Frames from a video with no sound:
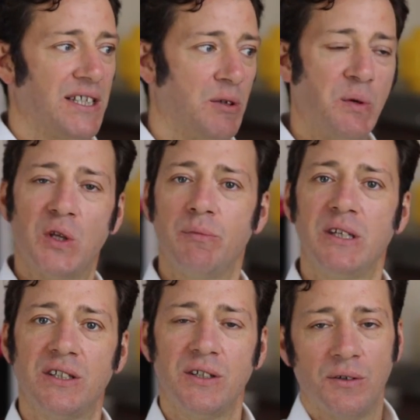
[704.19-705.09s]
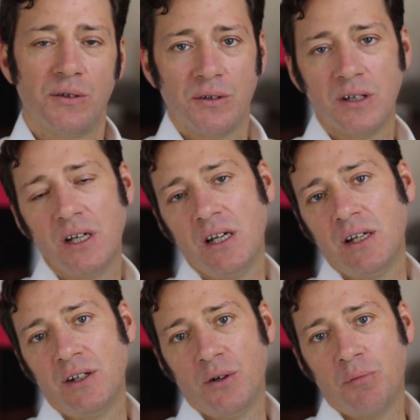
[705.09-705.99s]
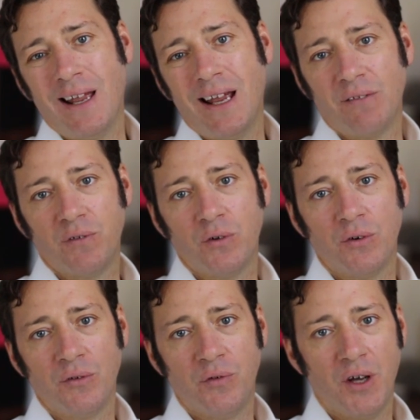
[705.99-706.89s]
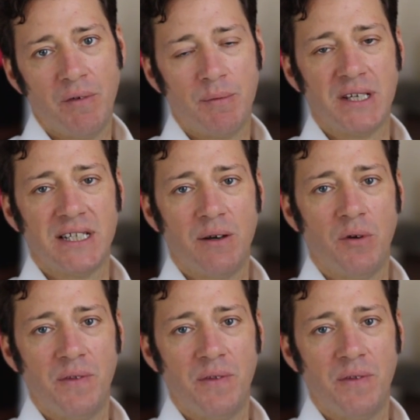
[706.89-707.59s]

and you would put them into your plan for November to say, well,